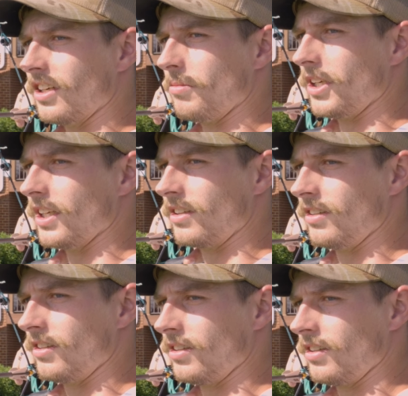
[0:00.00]
come in
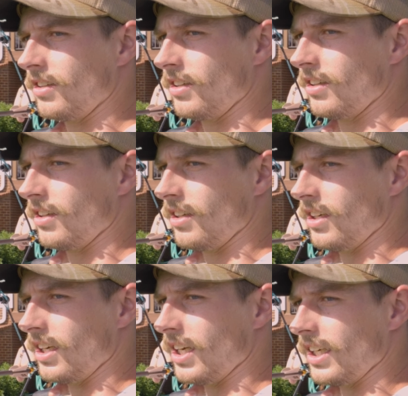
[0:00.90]

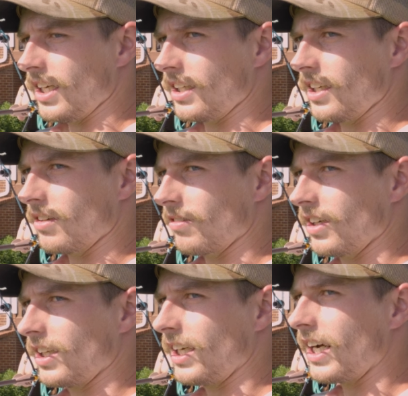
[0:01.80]
and I'd get a
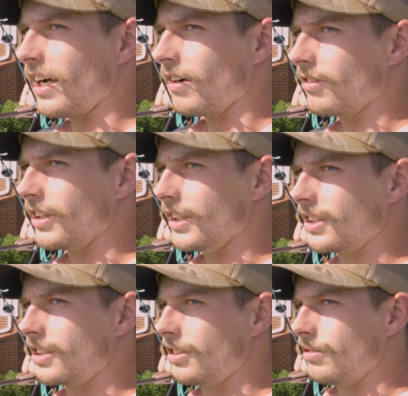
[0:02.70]
really high
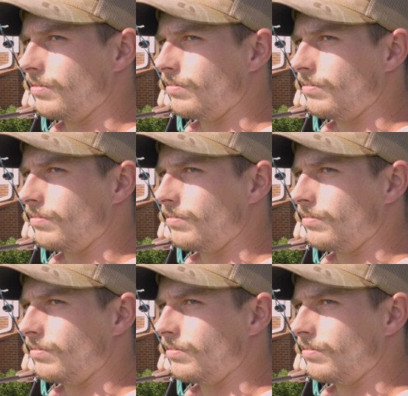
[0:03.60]
wrist,